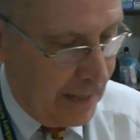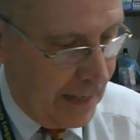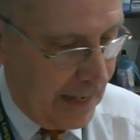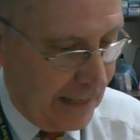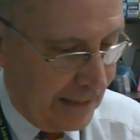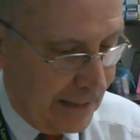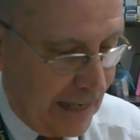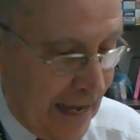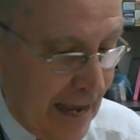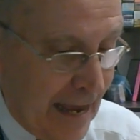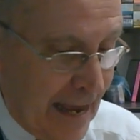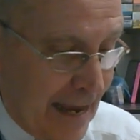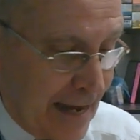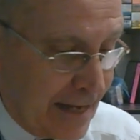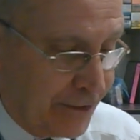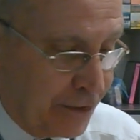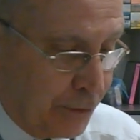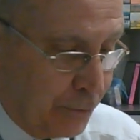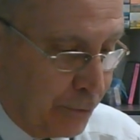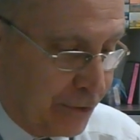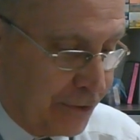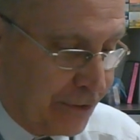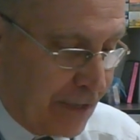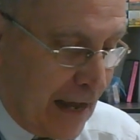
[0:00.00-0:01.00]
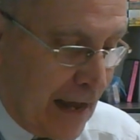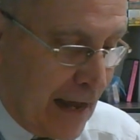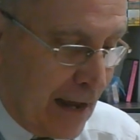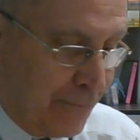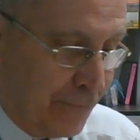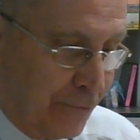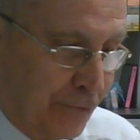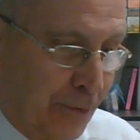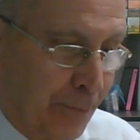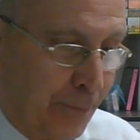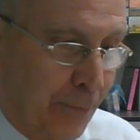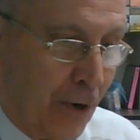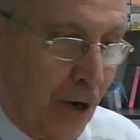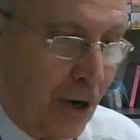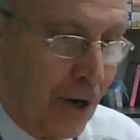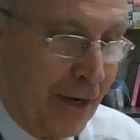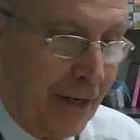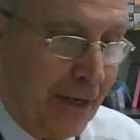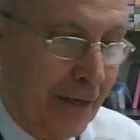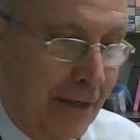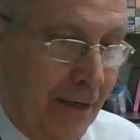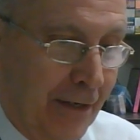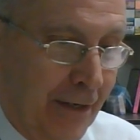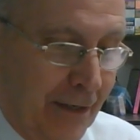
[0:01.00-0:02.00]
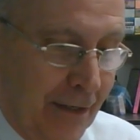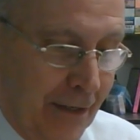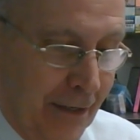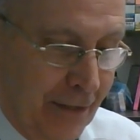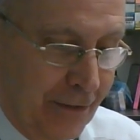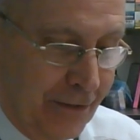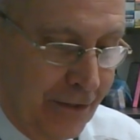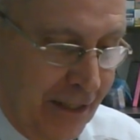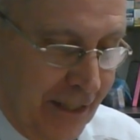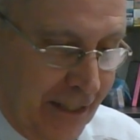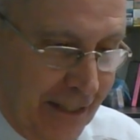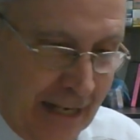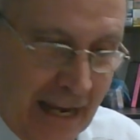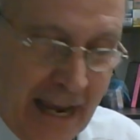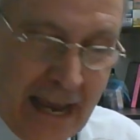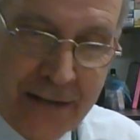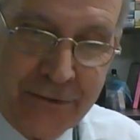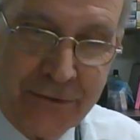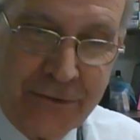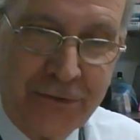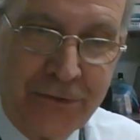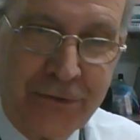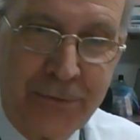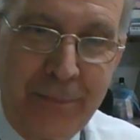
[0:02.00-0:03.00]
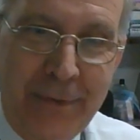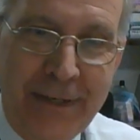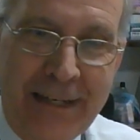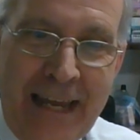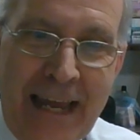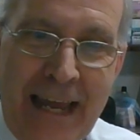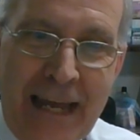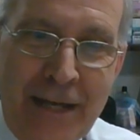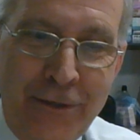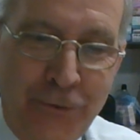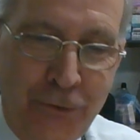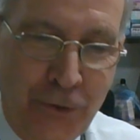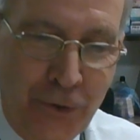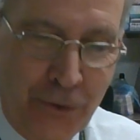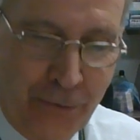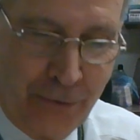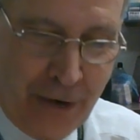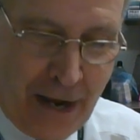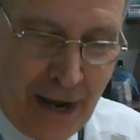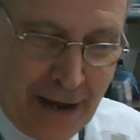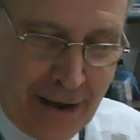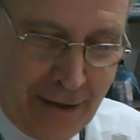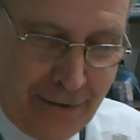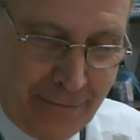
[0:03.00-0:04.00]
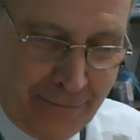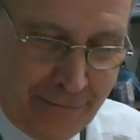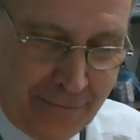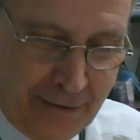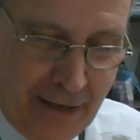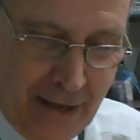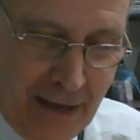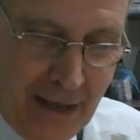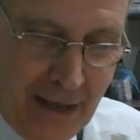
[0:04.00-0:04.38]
At last it was time for the party. The guests began to arrive.